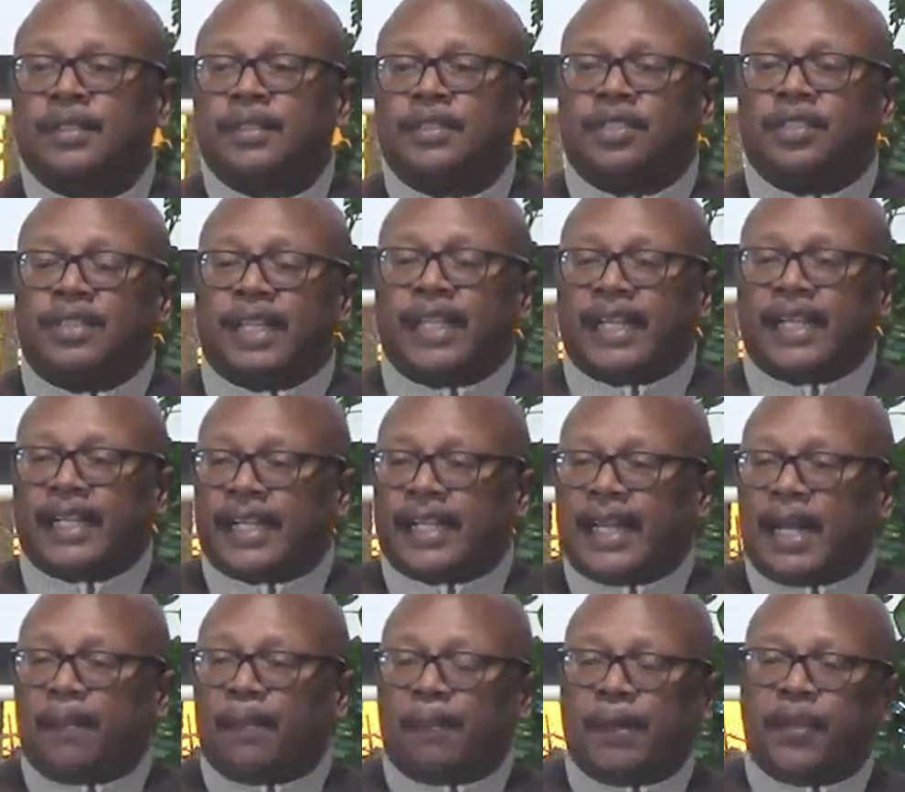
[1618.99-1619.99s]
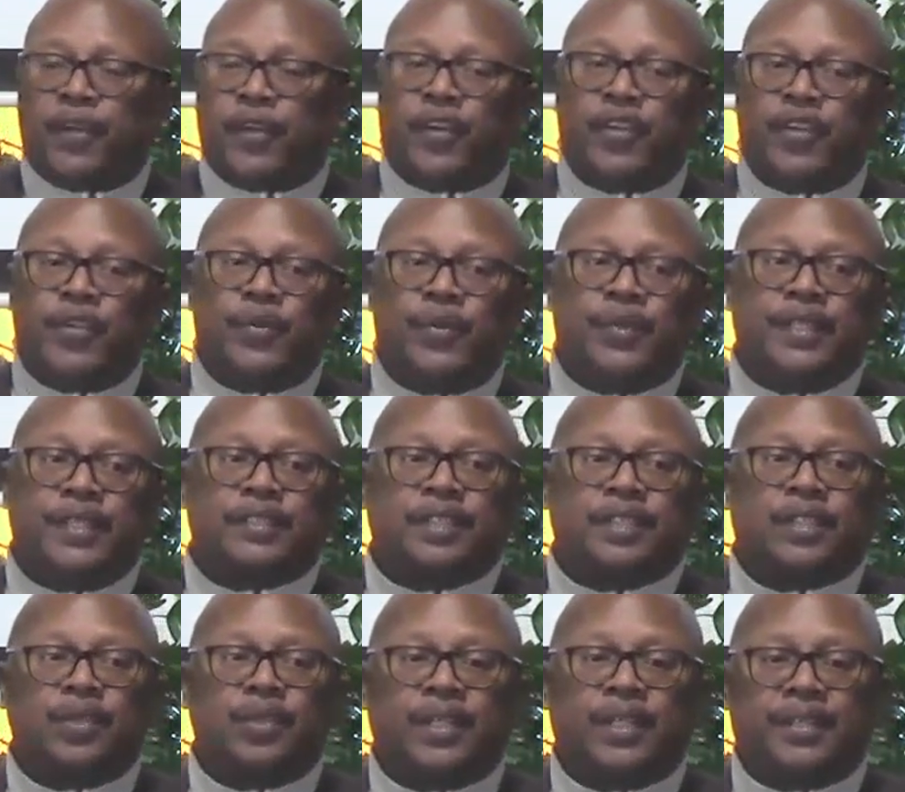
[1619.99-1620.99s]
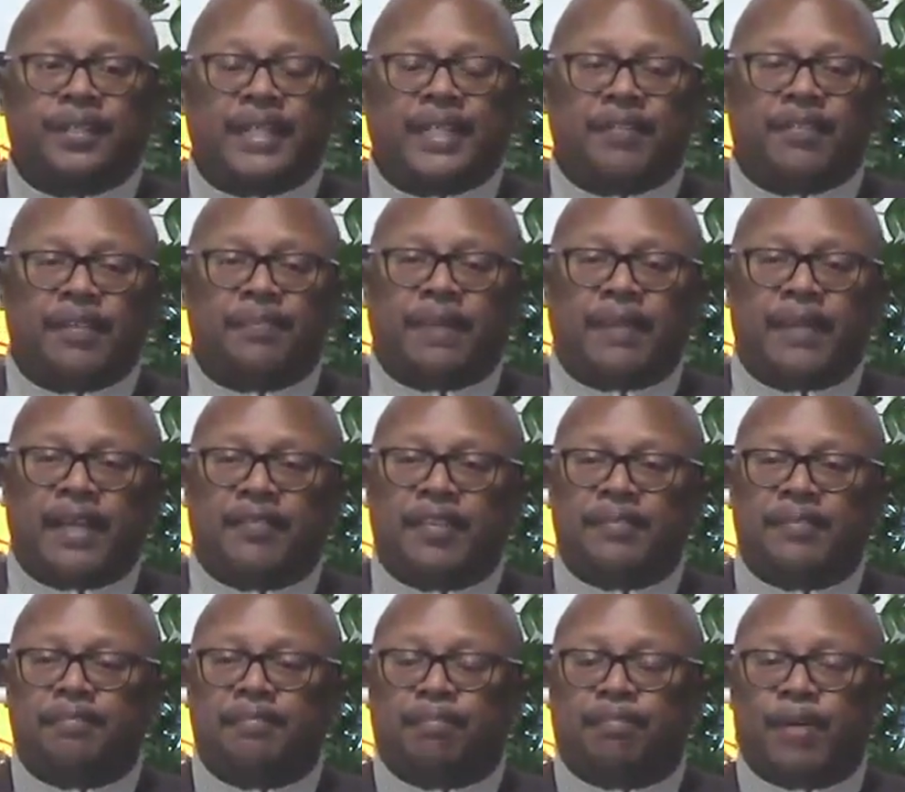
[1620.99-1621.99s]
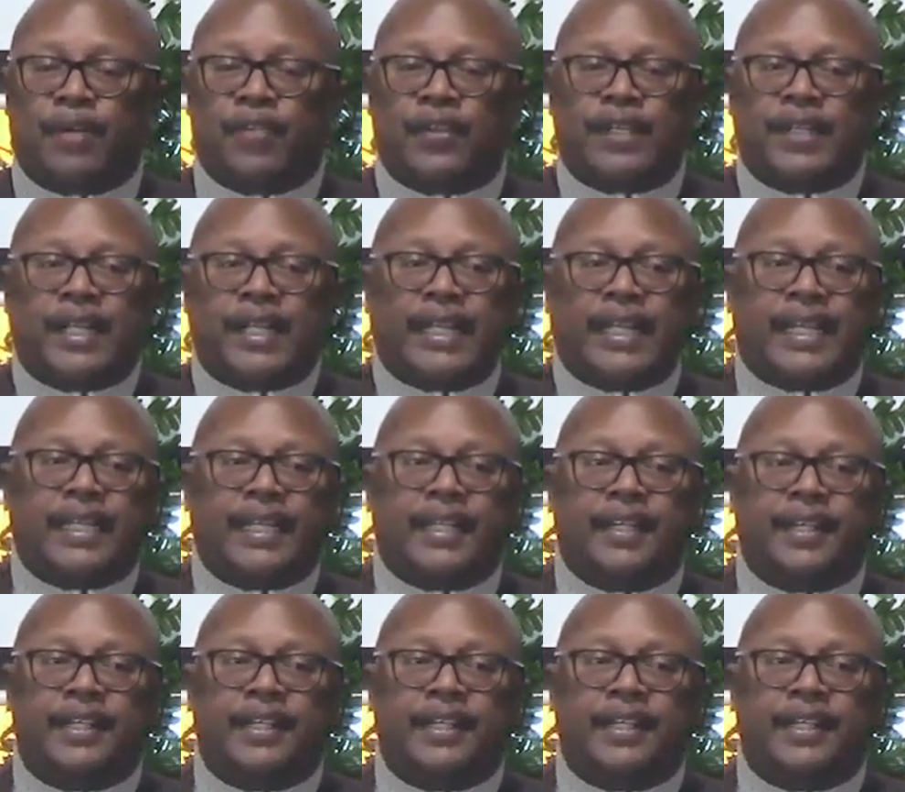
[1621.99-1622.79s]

So you had agape or units, and every brother that led it